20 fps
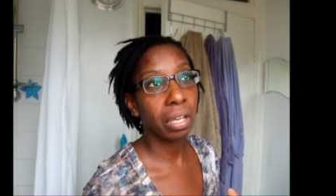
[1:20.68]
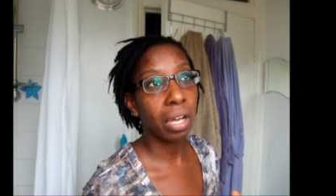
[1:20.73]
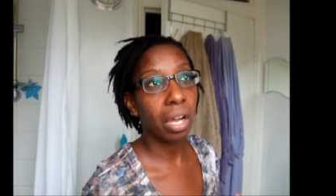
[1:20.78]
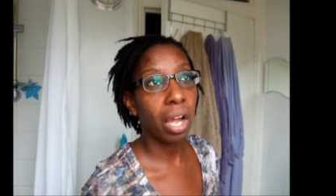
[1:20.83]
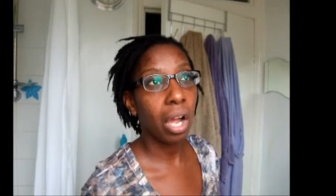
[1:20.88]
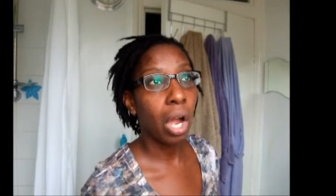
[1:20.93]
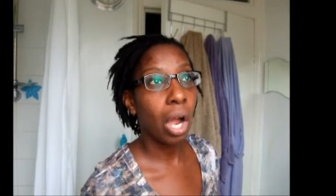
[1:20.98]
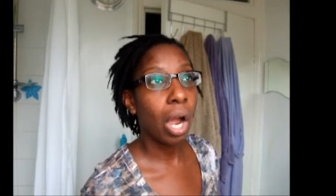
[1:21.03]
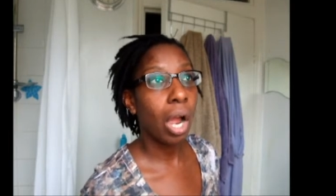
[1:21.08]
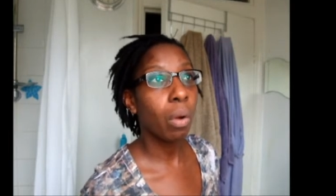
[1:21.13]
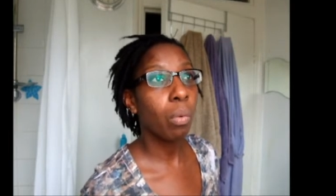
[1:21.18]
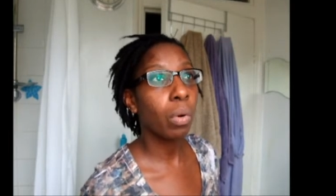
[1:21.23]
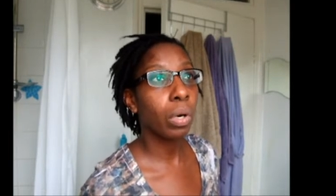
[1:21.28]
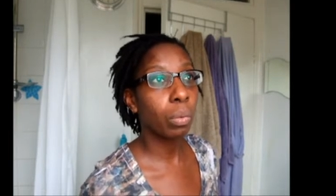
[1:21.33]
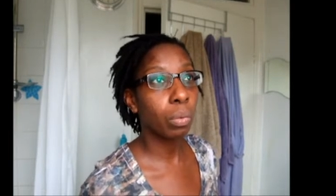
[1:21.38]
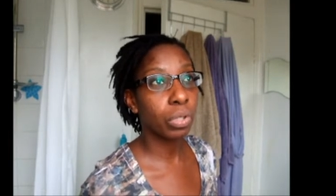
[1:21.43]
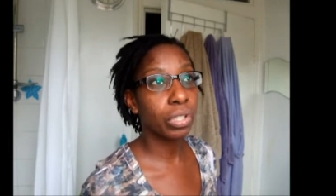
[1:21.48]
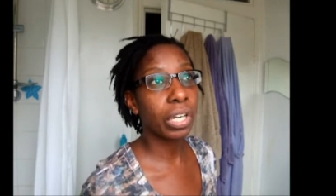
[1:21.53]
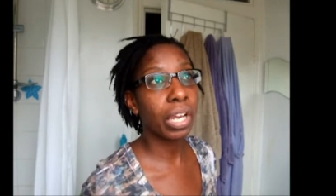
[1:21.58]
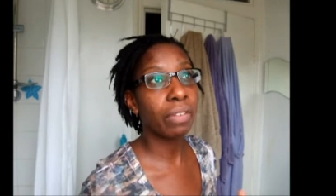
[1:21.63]
I, I want
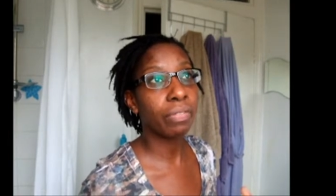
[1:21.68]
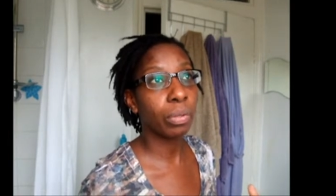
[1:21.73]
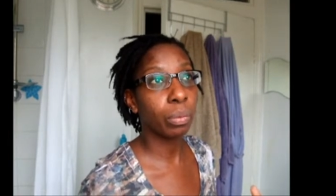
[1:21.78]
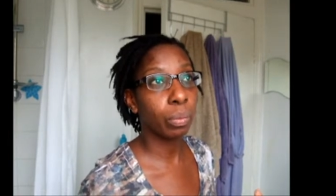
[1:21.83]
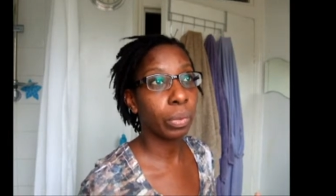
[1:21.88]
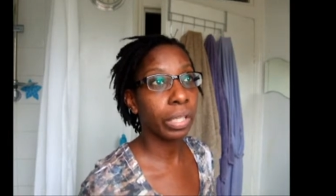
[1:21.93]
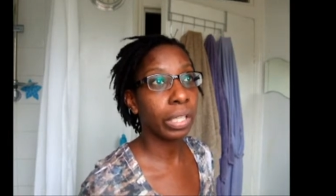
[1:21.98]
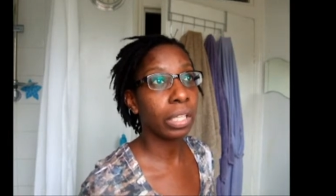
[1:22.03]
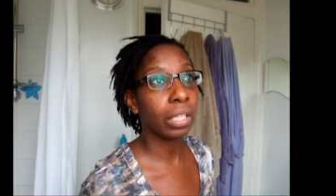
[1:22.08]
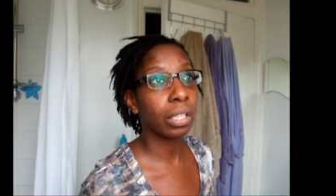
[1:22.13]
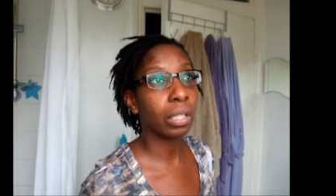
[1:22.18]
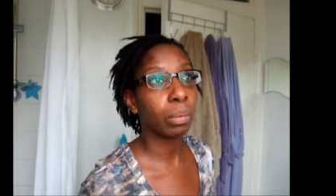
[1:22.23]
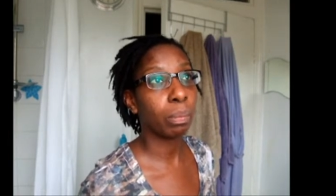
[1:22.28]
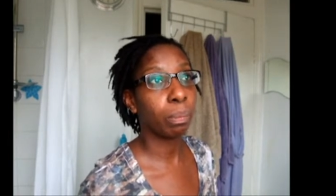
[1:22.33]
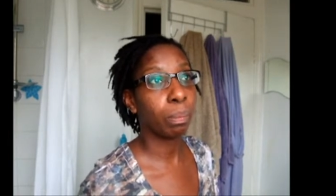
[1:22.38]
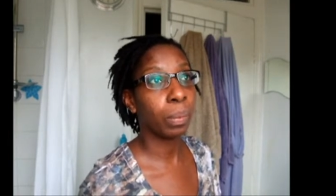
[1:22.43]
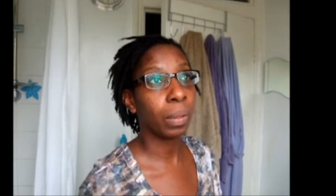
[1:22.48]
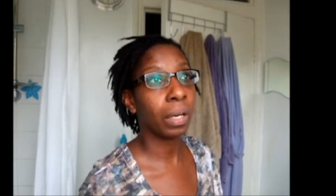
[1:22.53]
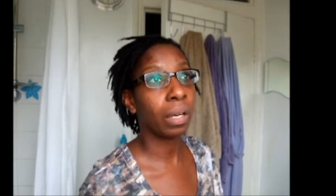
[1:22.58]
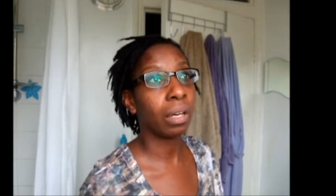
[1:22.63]
to wash it every week
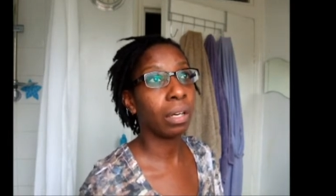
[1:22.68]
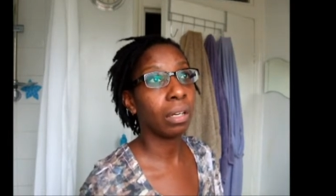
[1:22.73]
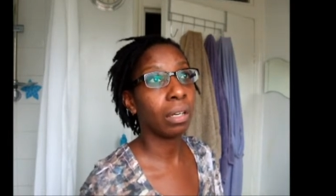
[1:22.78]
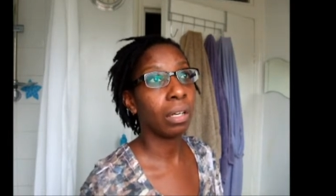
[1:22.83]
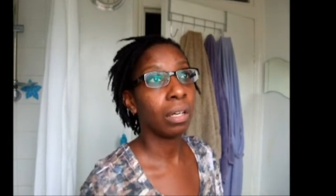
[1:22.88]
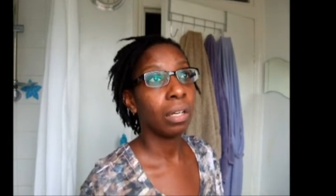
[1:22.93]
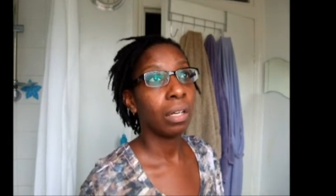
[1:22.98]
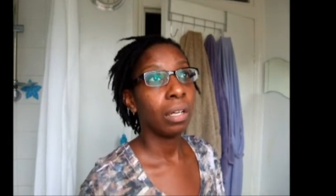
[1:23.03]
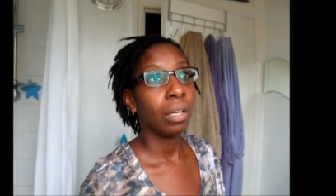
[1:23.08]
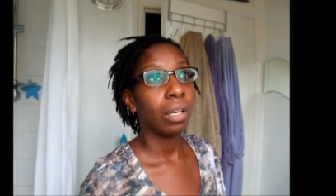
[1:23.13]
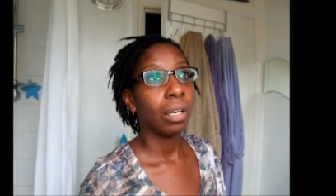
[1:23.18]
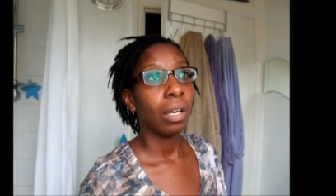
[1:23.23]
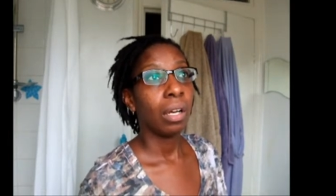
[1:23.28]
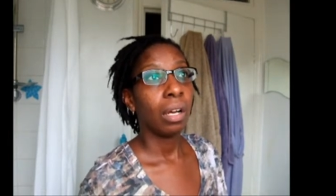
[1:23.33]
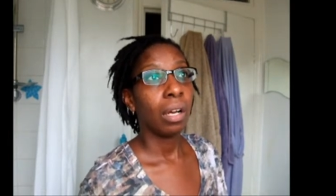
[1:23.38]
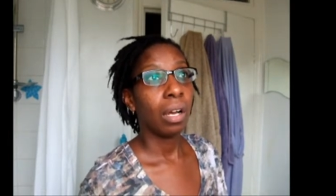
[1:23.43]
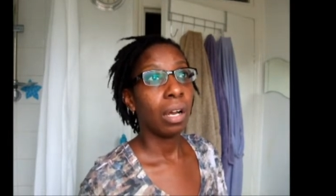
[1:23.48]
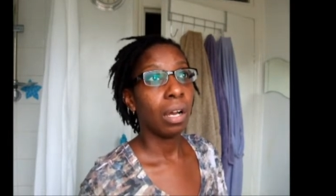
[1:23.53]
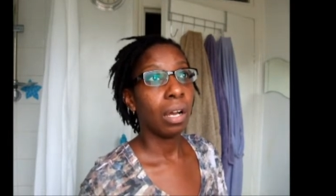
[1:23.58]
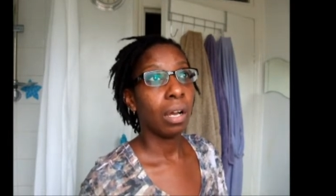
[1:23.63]
but
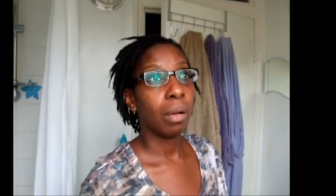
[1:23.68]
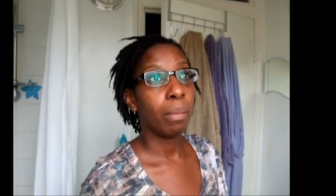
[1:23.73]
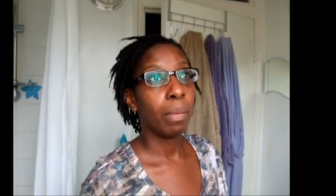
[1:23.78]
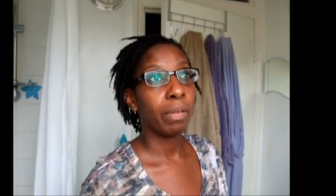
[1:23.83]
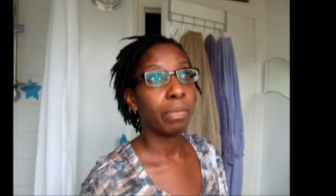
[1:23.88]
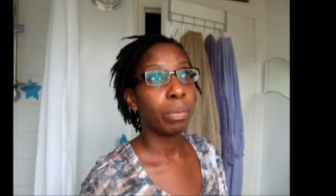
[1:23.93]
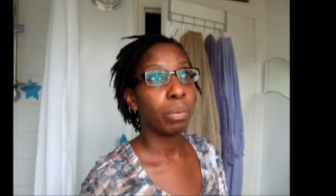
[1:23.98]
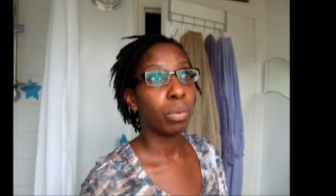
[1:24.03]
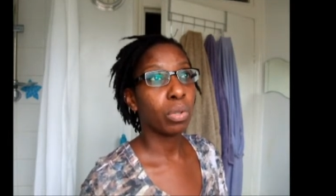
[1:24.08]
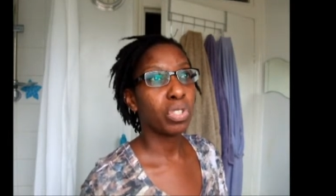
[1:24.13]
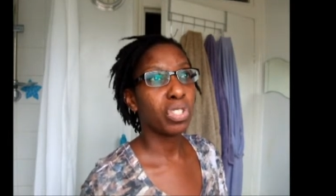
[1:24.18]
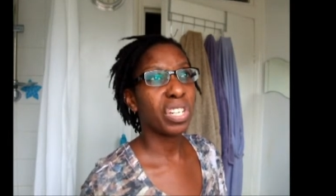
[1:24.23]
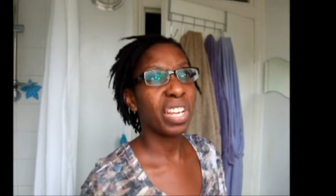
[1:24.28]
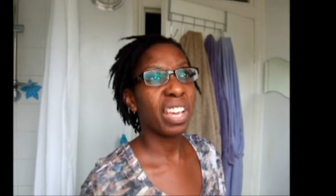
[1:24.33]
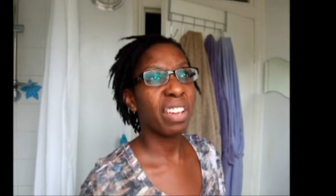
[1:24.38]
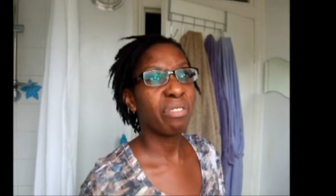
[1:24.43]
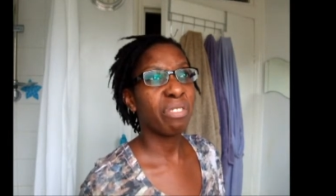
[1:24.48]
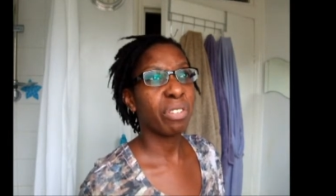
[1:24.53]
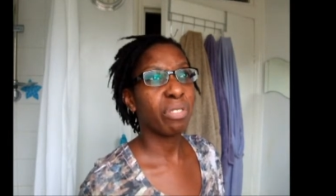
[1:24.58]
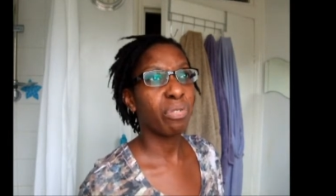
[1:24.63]
um, I've been washing it
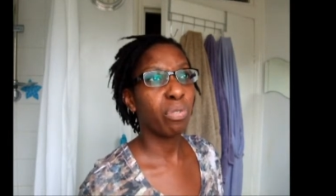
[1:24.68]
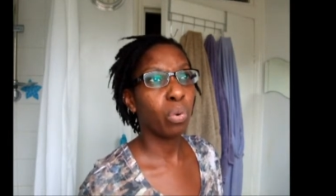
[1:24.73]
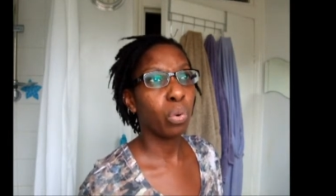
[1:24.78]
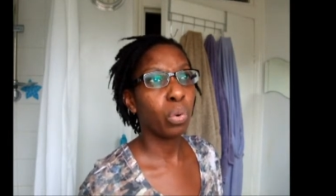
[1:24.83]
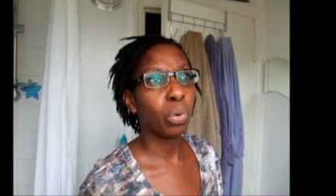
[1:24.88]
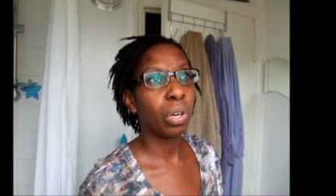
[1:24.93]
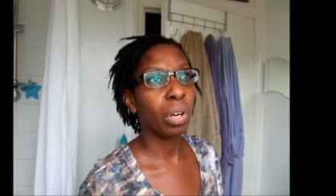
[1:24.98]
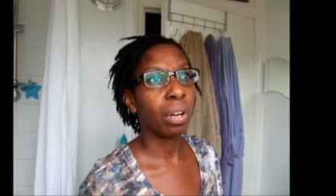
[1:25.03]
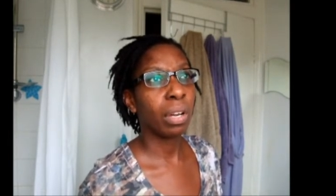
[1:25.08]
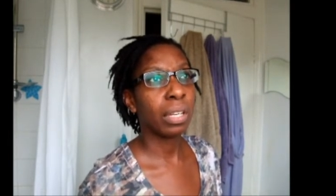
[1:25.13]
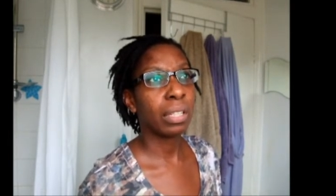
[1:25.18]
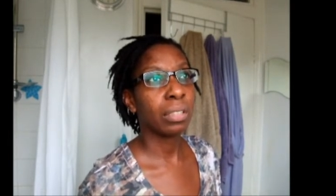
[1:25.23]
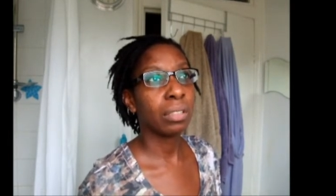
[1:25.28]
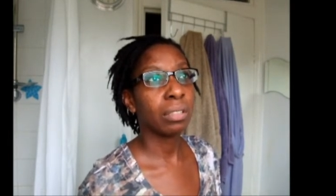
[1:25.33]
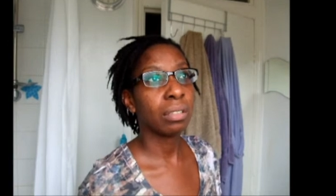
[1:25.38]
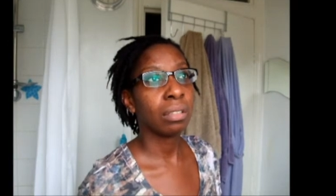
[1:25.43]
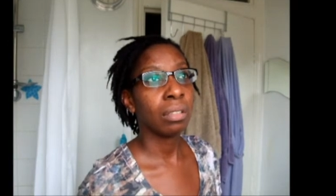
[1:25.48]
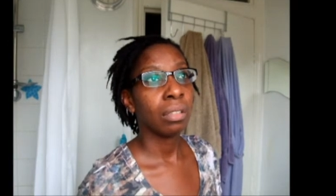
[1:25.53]
every fortnight